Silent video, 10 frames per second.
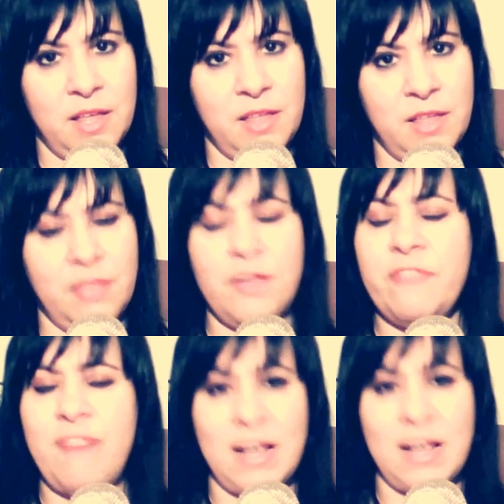the
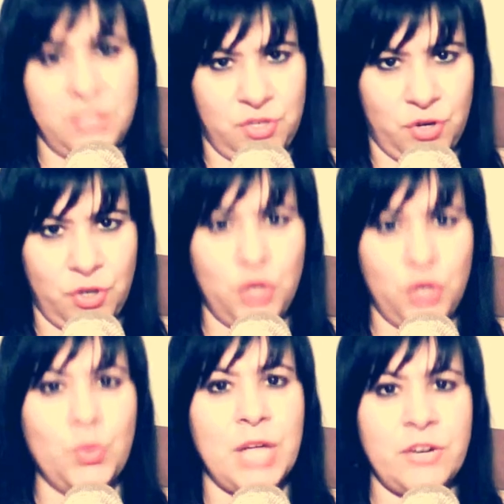faster
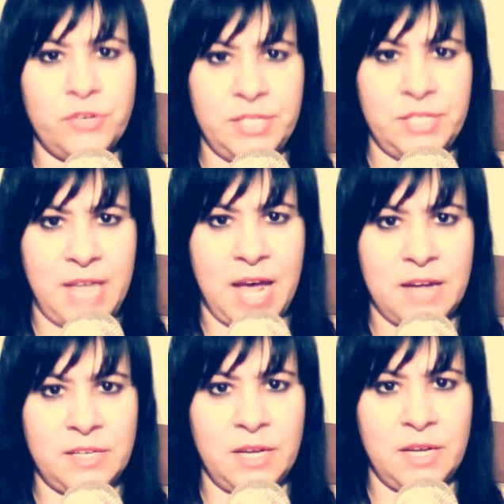you will
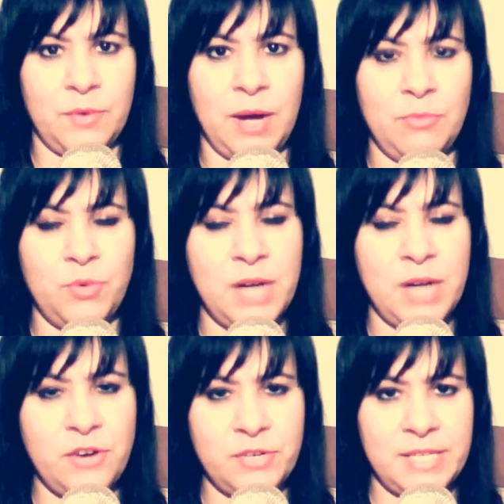understand, it will come to an
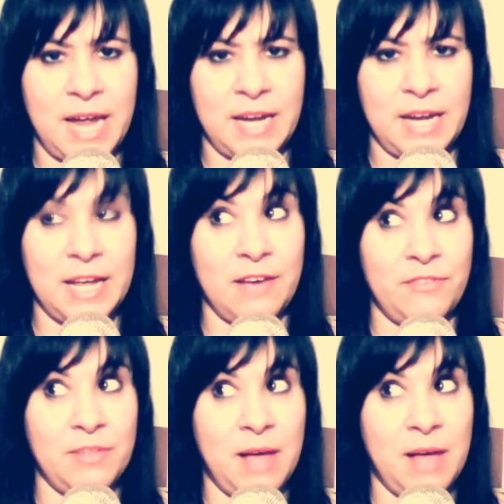understanding
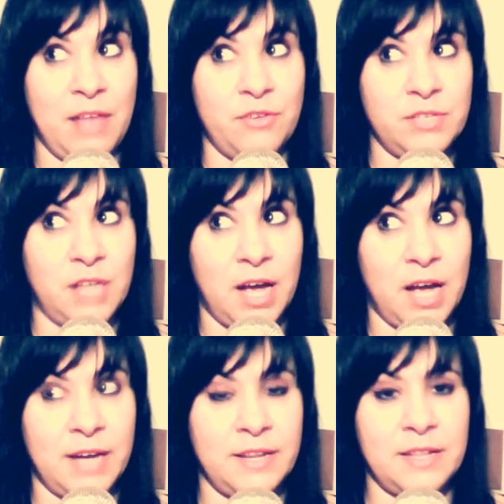of the other
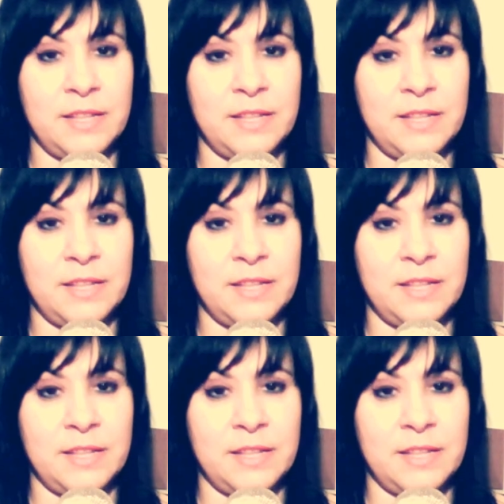side